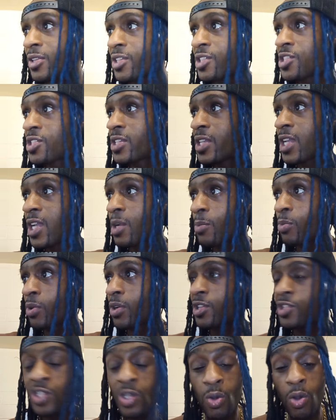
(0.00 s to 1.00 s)
understand,
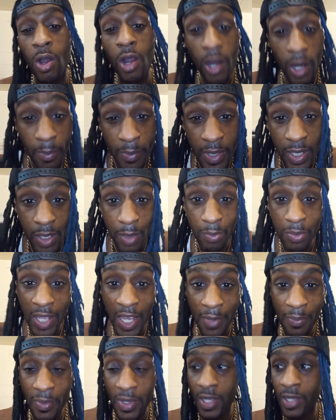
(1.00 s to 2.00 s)
bro. It's so hard being a
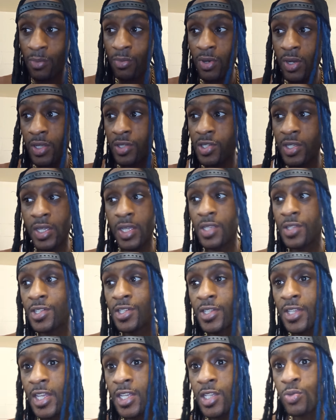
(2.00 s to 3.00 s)
black man, bro, to, in
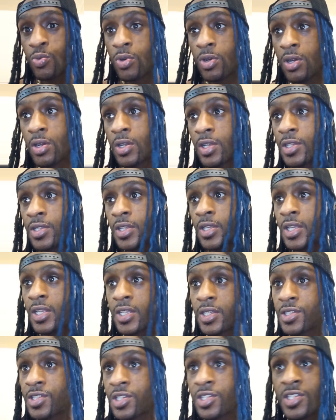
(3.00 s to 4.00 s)
today's world and in,
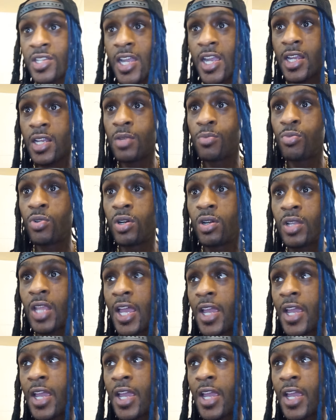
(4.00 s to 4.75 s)
in this society, bro.